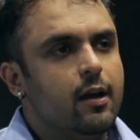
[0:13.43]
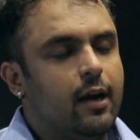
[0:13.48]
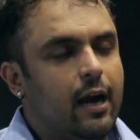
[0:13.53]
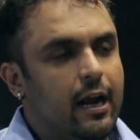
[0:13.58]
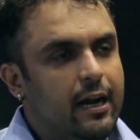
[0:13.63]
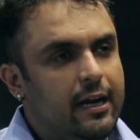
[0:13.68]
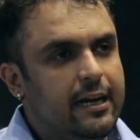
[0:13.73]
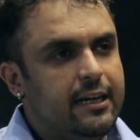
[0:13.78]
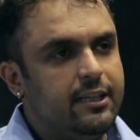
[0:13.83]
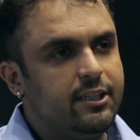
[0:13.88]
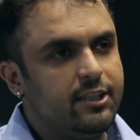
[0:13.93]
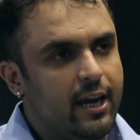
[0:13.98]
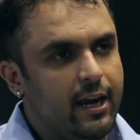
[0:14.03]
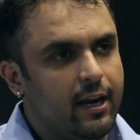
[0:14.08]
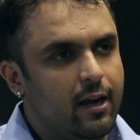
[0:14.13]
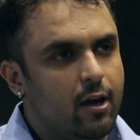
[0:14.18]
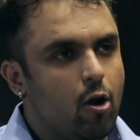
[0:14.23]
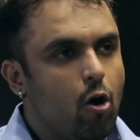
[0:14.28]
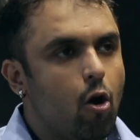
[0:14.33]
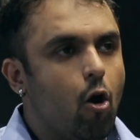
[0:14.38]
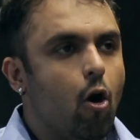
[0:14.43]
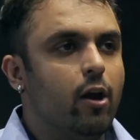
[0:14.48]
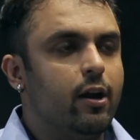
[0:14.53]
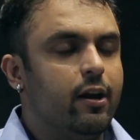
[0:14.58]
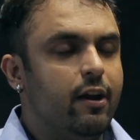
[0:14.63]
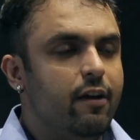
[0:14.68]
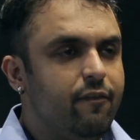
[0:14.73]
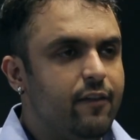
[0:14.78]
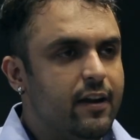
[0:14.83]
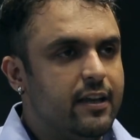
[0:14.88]
Kindly check
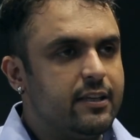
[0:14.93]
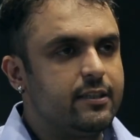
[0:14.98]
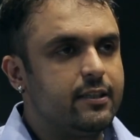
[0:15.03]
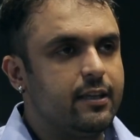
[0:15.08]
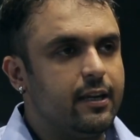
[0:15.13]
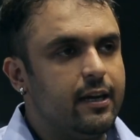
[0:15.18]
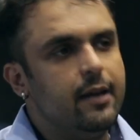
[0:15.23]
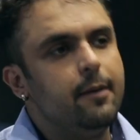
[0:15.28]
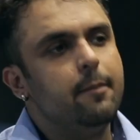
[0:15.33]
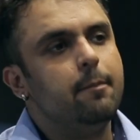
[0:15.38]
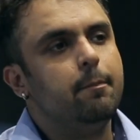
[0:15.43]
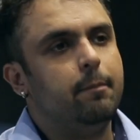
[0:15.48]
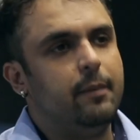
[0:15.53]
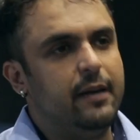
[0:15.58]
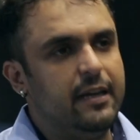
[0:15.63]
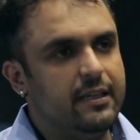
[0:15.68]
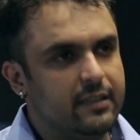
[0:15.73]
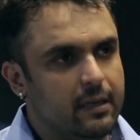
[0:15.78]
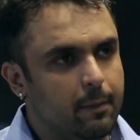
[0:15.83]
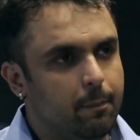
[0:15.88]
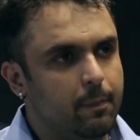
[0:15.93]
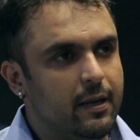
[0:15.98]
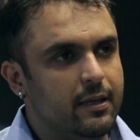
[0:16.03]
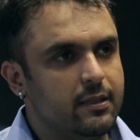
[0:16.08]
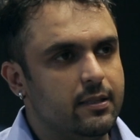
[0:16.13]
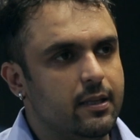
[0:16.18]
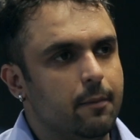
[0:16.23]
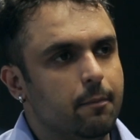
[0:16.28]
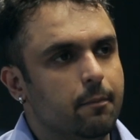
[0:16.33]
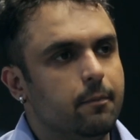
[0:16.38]
or if necessary, please
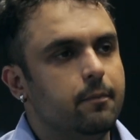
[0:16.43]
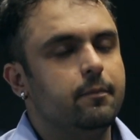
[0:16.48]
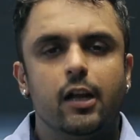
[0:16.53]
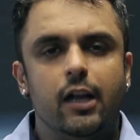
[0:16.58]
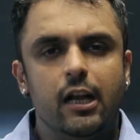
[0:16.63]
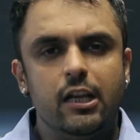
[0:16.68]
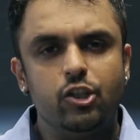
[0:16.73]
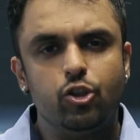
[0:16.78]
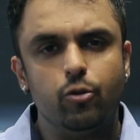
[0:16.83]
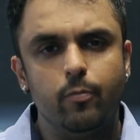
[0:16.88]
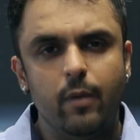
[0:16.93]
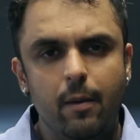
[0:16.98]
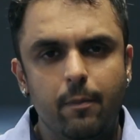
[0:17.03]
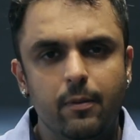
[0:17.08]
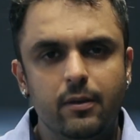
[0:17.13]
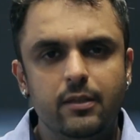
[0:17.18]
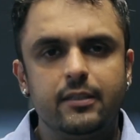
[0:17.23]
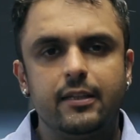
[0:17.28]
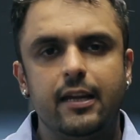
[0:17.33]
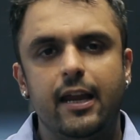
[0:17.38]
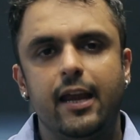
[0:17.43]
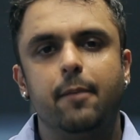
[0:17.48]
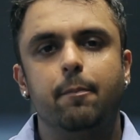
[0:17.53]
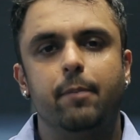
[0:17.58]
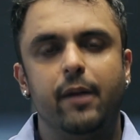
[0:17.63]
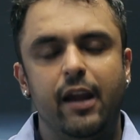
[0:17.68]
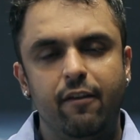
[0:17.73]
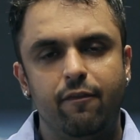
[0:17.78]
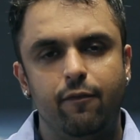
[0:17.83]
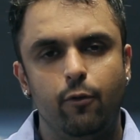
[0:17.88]
replace them. Consumables
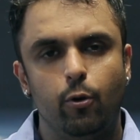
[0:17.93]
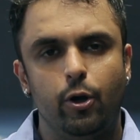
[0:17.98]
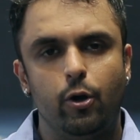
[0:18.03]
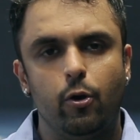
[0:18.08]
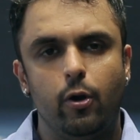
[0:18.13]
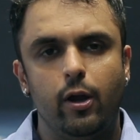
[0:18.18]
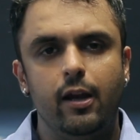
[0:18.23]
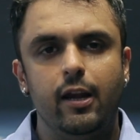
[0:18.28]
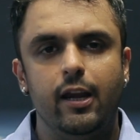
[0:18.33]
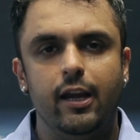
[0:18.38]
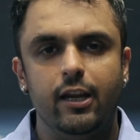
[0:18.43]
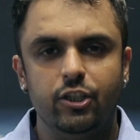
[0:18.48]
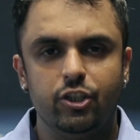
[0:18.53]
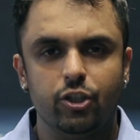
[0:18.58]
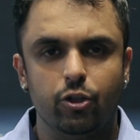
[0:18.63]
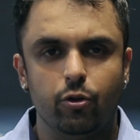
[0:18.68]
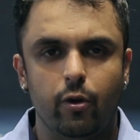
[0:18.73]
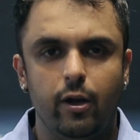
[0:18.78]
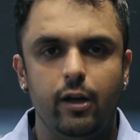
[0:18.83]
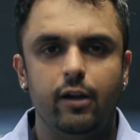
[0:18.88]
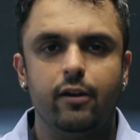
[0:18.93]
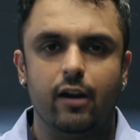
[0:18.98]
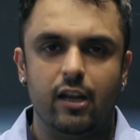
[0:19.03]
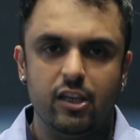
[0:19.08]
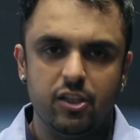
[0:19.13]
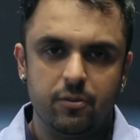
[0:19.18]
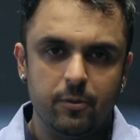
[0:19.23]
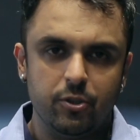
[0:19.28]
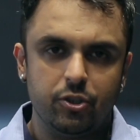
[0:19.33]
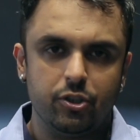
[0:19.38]
like brake fluid oil, engine oil,
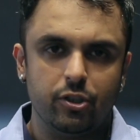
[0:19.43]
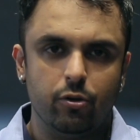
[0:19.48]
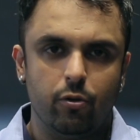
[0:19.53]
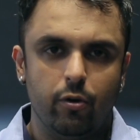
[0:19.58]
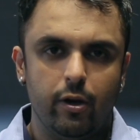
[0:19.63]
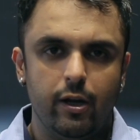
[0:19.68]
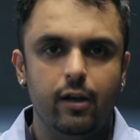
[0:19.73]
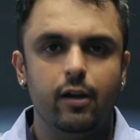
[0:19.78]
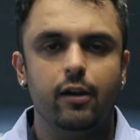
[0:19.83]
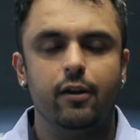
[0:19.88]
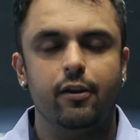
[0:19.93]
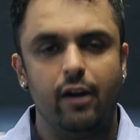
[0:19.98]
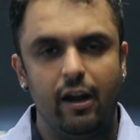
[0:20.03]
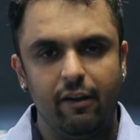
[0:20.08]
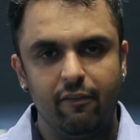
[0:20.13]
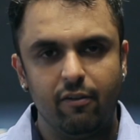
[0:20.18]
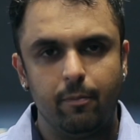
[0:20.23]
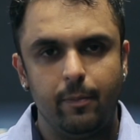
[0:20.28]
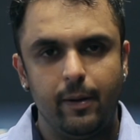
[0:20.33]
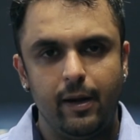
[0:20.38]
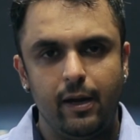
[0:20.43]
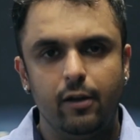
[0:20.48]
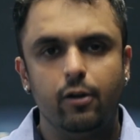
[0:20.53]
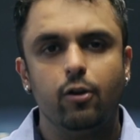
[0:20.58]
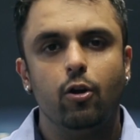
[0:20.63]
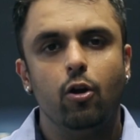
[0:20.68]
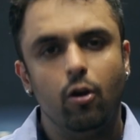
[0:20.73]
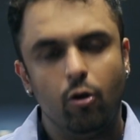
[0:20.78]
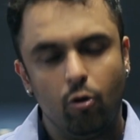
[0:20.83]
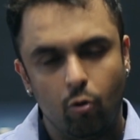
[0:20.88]
transmission oil, driver
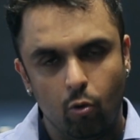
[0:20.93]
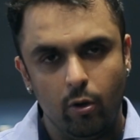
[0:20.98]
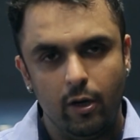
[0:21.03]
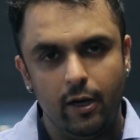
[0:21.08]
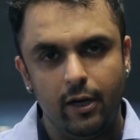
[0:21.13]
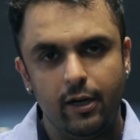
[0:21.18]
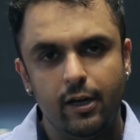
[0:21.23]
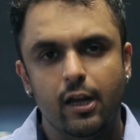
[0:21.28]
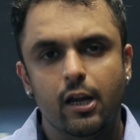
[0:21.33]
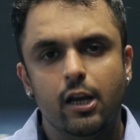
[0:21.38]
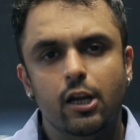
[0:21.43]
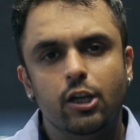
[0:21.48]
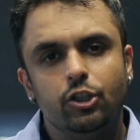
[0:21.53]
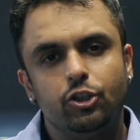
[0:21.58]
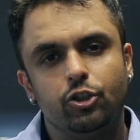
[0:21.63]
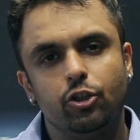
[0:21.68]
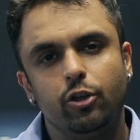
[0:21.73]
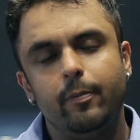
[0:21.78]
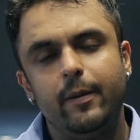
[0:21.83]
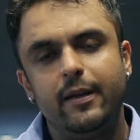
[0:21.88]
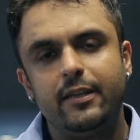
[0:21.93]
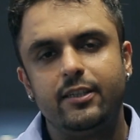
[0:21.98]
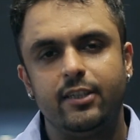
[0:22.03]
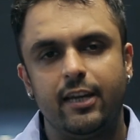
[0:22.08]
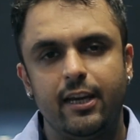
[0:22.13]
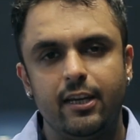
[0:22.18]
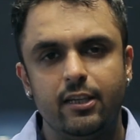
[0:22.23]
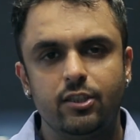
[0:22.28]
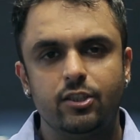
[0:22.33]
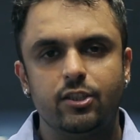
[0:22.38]
belt, coolant should be
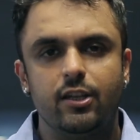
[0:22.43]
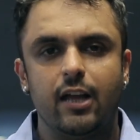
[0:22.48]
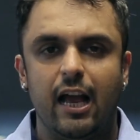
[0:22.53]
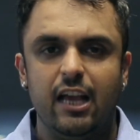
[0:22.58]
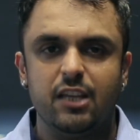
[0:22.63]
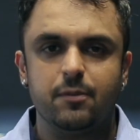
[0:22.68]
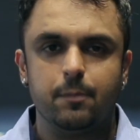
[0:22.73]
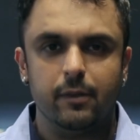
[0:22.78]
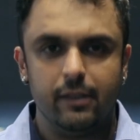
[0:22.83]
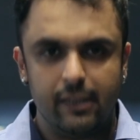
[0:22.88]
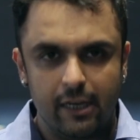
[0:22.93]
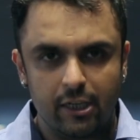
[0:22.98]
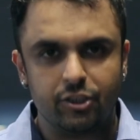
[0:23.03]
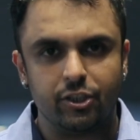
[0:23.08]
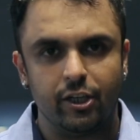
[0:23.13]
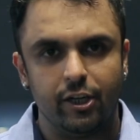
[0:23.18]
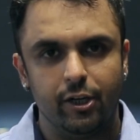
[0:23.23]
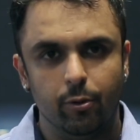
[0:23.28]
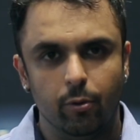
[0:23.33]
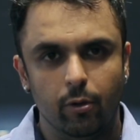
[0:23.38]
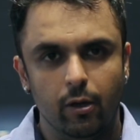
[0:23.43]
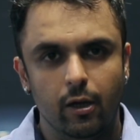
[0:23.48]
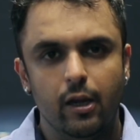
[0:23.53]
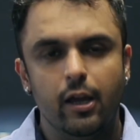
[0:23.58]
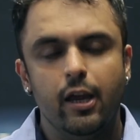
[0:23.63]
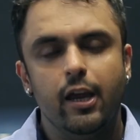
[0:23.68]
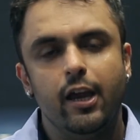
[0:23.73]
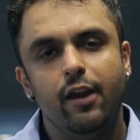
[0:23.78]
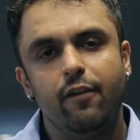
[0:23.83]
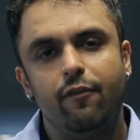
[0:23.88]
changed as per their schedule.
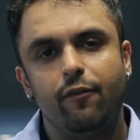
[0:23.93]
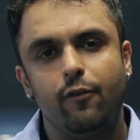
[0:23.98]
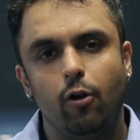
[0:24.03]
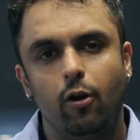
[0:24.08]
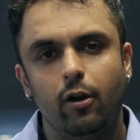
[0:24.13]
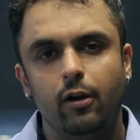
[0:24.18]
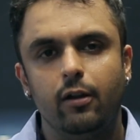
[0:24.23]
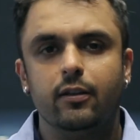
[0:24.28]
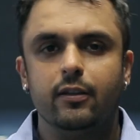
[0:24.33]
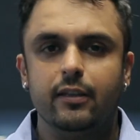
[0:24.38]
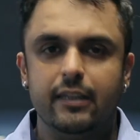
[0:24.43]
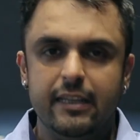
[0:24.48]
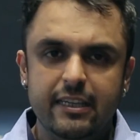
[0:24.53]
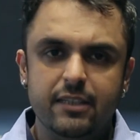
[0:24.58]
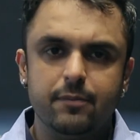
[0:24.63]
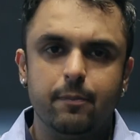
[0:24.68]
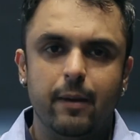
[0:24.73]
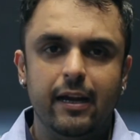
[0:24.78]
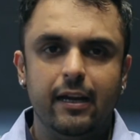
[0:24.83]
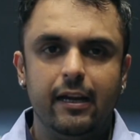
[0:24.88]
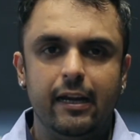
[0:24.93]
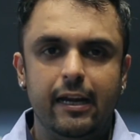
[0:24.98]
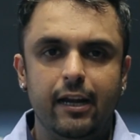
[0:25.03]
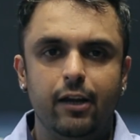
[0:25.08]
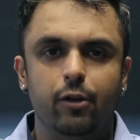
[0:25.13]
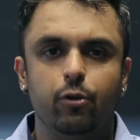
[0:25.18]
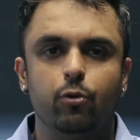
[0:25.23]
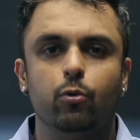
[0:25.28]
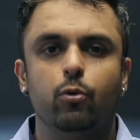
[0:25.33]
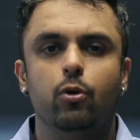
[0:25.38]
If not, these might
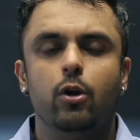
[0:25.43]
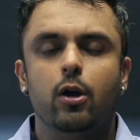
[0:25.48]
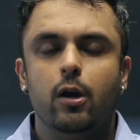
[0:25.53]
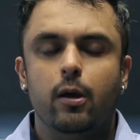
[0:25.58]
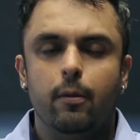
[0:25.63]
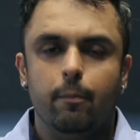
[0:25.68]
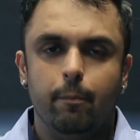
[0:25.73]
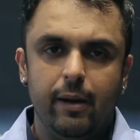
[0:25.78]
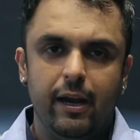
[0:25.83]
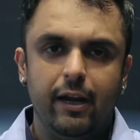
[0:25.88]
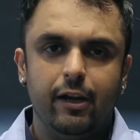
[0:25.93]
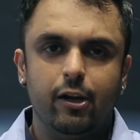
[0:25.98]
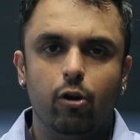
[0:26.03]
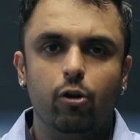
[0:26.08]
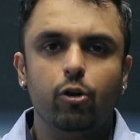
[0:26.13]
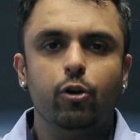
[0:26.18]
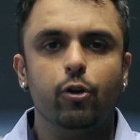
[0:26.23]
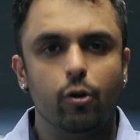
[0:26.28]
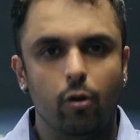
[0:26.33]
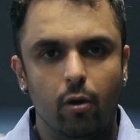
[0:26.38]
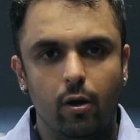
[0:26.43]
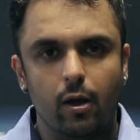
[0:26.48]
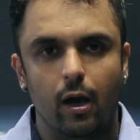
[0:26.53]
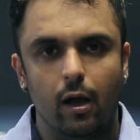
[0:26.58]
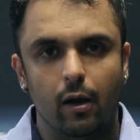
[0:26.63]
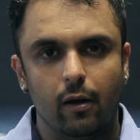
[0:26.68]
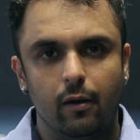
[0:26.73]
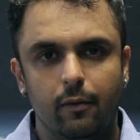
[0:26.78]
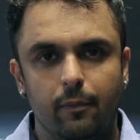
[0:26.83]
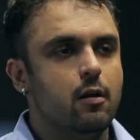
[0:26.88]
lead to breakdown to your
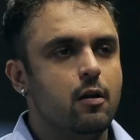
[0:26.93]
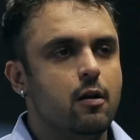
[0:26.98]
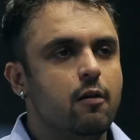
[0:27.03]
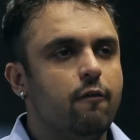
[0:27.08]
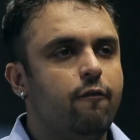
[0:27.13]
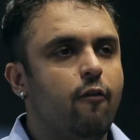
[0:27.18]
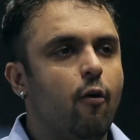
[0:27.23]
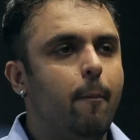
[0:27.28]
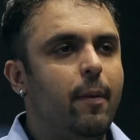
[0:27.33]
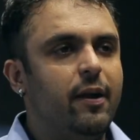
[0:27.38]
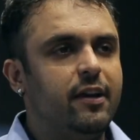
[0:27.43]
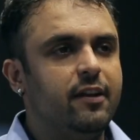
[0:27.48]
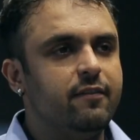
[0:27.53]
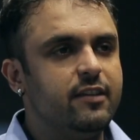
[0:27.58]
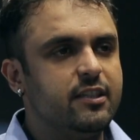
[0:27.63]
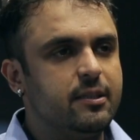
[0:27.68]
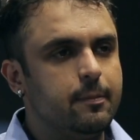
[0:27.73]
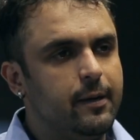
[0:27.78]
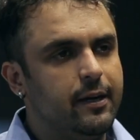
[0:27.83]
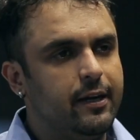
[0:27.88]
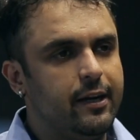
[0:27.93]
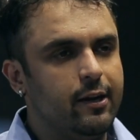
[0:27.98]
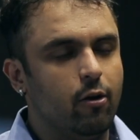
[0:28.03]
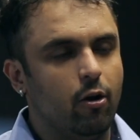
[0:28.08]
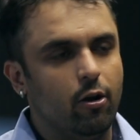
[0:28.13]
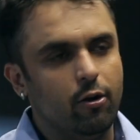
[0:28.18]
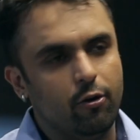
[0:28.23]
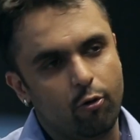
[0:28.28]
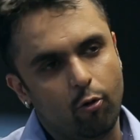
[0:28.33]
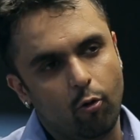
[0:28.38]
car. For better visibility
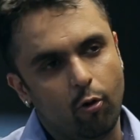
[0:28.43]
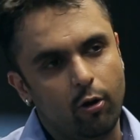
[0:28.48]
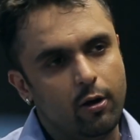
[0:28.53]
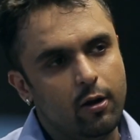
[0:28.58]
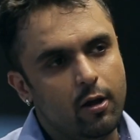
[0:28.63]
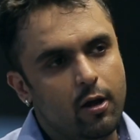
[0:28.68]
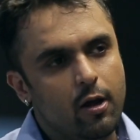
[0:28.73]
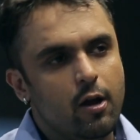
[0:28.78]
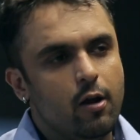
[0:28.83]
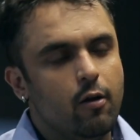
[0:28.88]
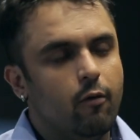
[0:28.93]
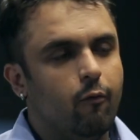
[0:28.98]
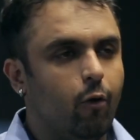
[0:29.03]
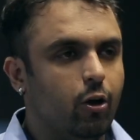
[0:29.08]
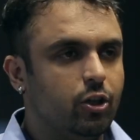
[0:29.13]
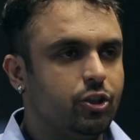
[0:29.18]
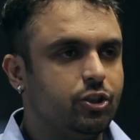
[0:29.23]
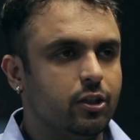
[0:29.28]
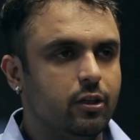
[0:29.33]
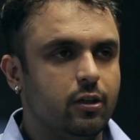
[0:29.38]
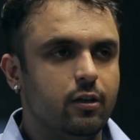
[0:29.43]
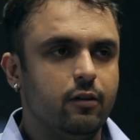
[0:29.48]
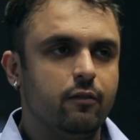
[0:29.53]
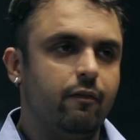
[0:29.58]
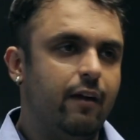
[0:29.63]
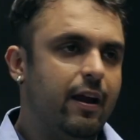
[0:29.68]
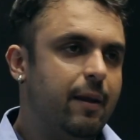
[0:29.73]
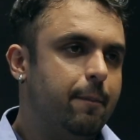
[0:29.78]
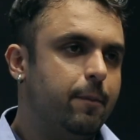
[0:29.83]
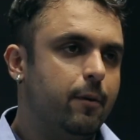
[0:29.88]
on road, washer,
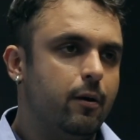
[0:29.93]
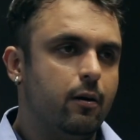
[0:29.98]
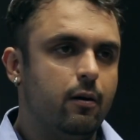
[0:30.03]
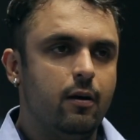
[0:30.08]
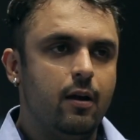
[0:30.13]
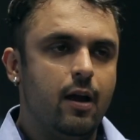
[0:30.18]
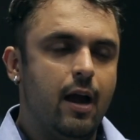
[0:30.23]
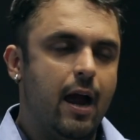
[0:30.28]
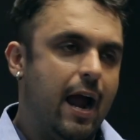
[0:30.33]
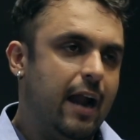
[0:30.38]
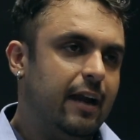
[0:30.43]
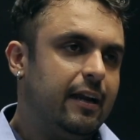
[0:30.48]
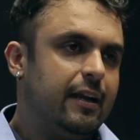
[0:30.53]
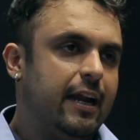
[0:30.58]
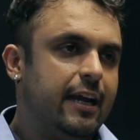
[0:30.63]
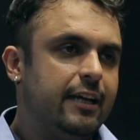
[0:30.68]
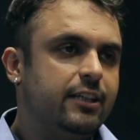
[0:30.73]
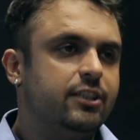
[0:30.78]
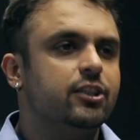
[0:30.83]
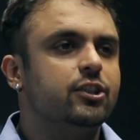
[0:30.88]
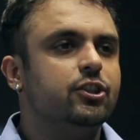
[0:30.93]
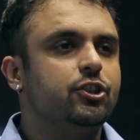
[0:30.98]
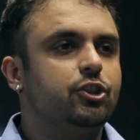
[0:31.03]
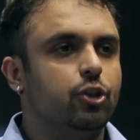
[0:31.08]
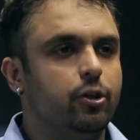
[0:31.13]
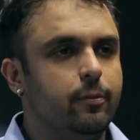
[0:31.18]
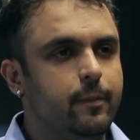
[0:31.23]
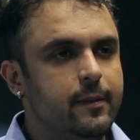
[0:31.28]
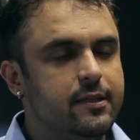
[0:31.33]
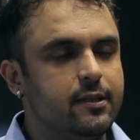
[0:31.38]
wiper and lights
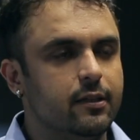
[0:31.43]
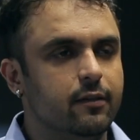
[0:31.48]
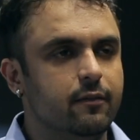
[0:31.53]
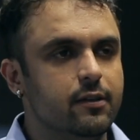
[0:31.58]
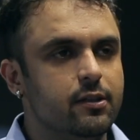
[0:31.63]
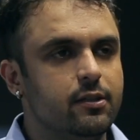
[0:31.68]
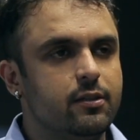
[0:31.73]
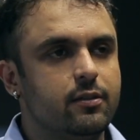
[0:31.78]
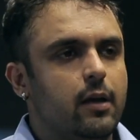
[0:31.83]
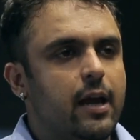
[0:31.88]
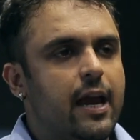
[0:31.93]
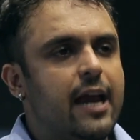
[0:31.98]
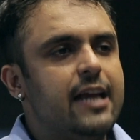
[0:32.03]
should be serviced.